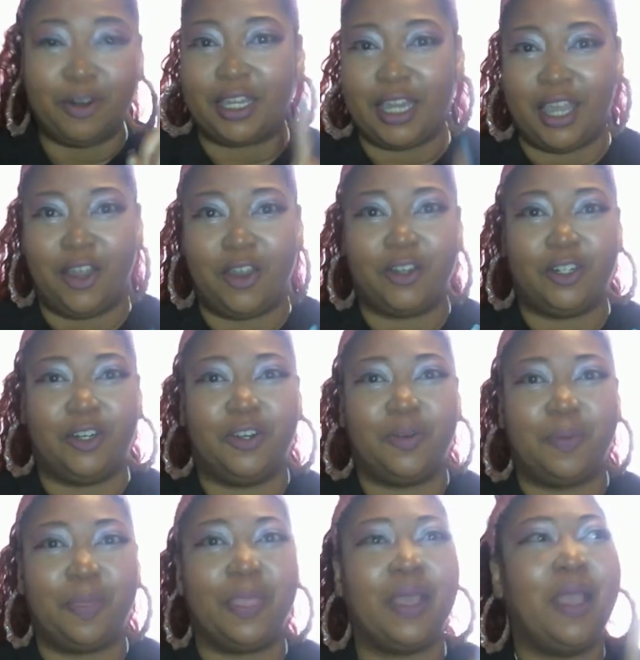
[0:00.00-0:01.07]
character.
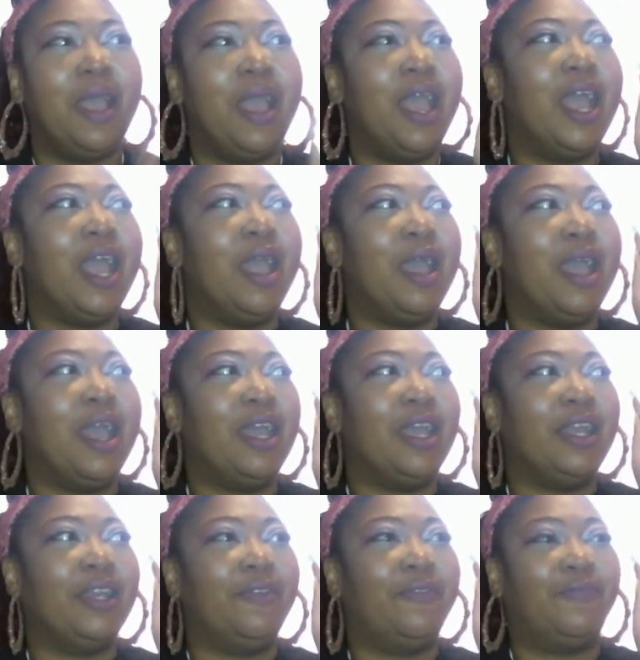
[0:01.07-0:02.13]

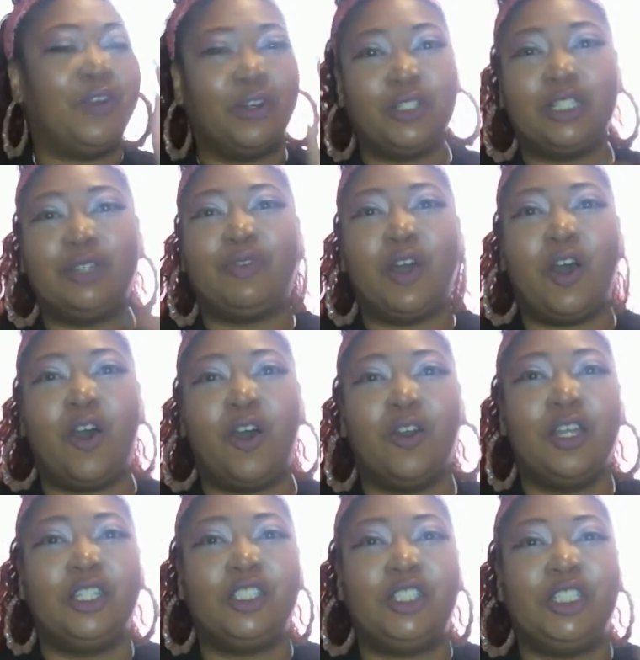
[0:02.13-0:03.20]
First of all,
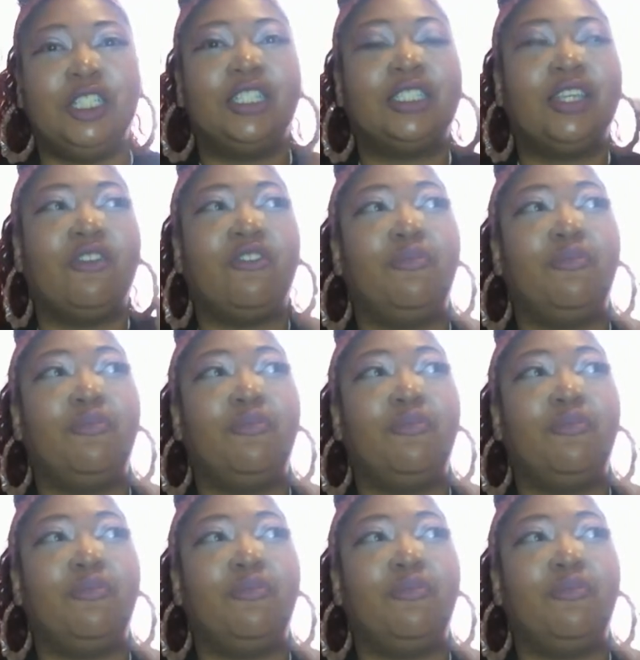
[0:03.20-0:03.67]
she has given